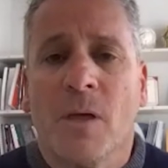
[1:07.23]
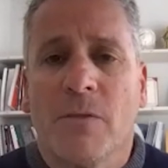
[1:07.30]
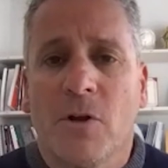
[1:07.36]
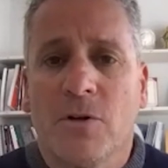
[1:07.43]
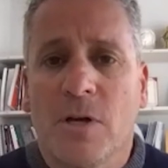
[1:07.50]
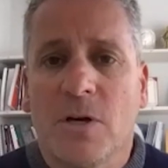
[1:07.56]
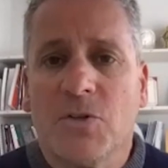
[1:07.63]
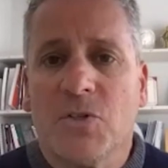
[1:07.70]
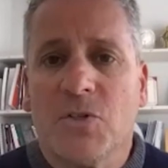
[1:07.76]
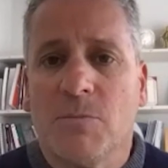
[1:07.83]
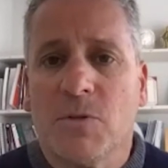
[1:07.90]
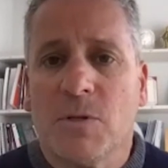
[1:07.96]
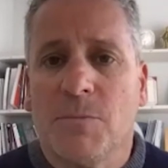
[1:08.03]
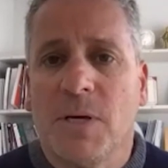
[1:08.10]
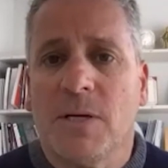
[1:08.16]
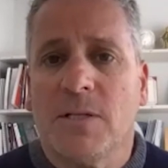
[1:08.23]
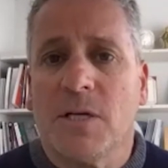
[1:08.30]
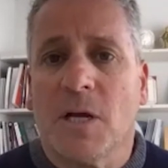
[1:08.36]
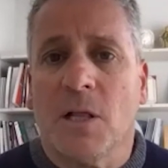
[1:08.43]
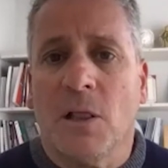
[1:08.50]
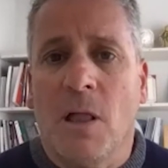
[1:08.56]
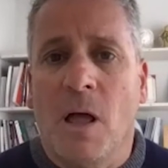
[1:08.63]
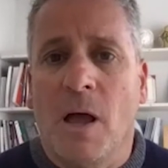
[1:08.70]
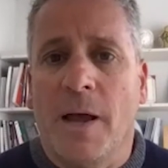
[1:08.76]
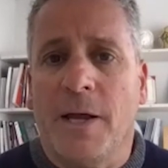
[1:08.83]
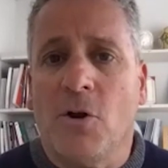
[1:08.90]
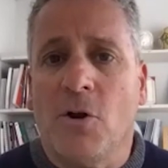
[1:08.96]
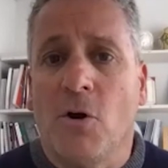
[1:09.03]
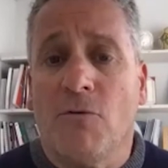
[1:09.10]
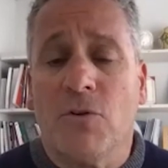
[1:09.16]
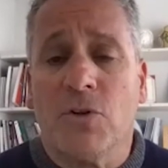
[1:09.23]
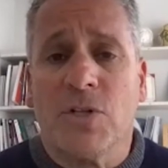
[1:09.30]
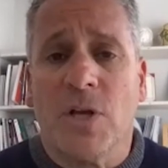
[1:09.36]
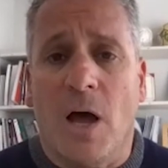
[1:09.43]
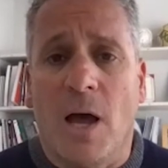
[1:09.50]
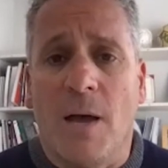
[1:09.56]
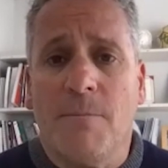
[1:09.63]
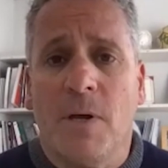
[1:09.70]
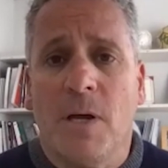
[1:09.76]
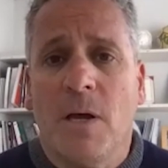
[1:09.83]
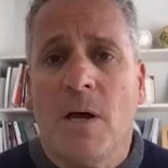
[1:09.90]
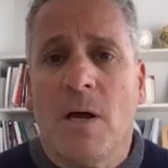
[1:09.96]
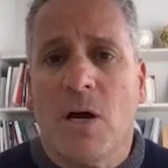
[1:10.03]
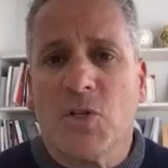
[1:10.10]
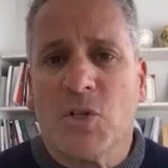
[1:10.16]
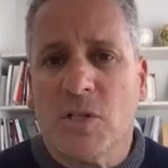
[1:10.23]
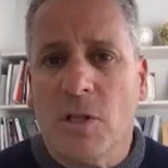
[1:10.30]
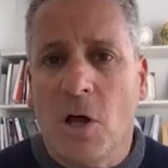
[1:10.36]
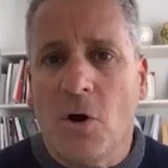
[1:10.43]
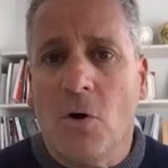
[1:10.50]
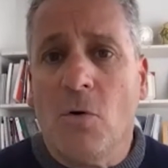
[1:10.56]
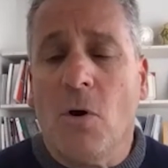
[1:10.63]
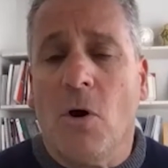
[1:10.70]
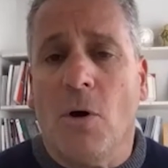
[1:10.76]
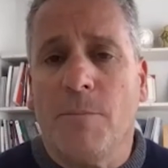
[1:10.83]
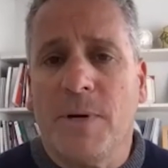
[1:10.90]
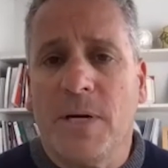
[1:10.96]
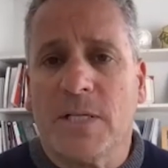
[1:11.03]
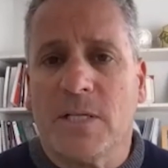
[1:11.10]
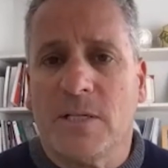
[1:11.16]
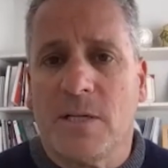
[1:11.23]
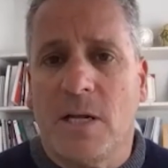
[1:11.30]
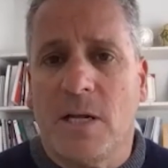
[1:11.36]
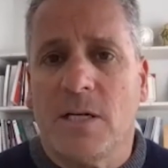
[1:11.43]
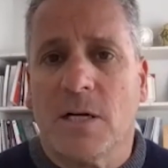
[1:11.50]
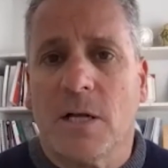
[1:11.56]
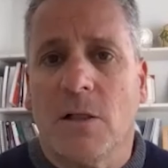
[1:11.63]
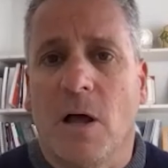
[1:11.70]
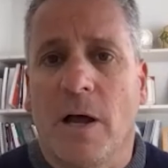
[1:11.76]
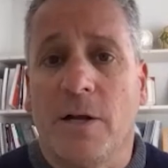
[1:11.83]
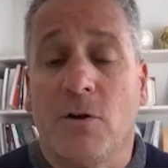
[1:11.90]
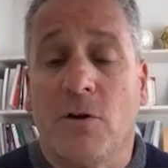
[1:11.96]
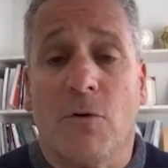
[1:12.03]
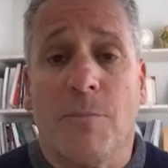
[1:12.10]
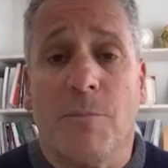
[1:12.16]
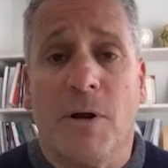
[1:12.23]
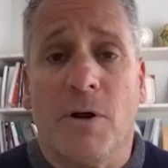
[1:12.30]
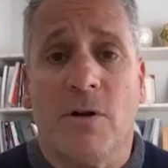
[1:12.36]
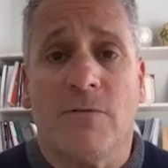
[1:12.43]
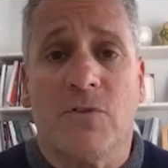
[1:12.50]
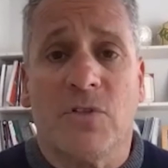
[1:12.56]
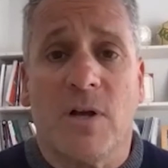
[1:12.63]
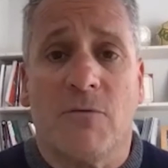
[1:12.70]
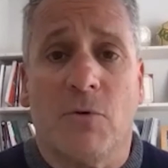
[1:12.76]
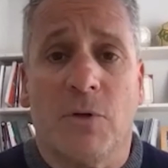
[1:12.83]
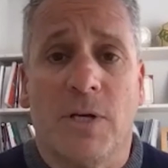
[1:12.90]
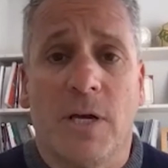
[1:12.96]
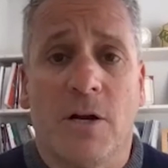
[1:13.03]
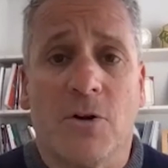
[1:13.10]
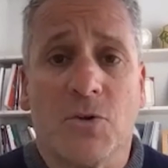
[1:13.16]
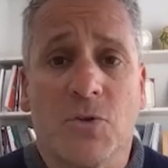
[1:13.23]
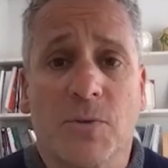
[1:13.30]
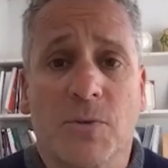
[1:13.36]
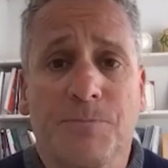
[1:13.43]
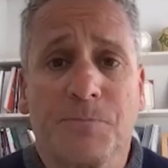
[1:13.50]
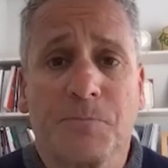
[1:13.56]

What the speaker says: there does seem to be a decline over time, a slow, albeit steady decline over a period of several years,